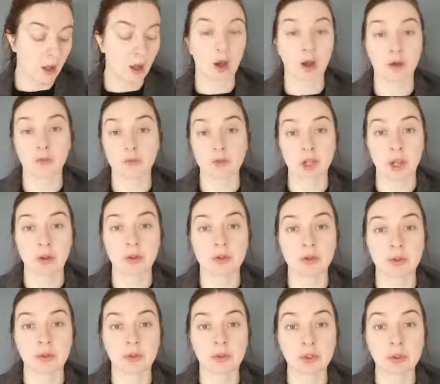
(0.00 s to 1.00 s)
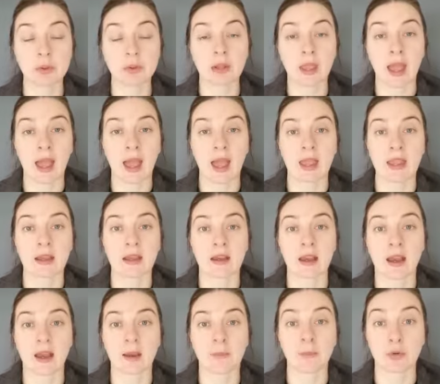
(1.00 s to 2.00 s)
of total
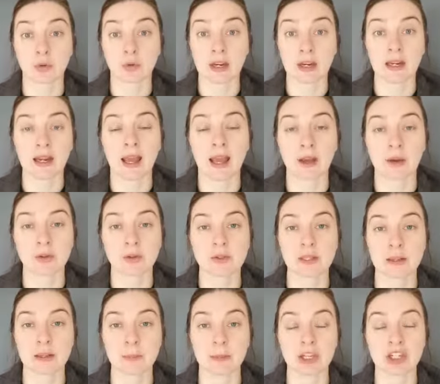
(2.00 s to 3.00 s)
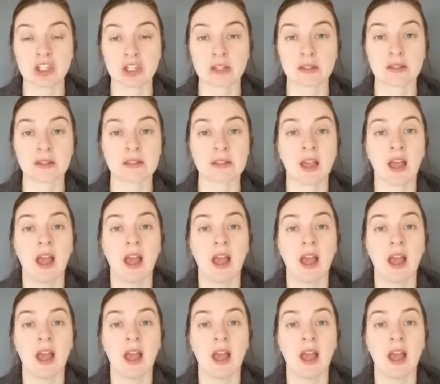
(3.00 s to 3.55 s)
UK greenhouse emissions.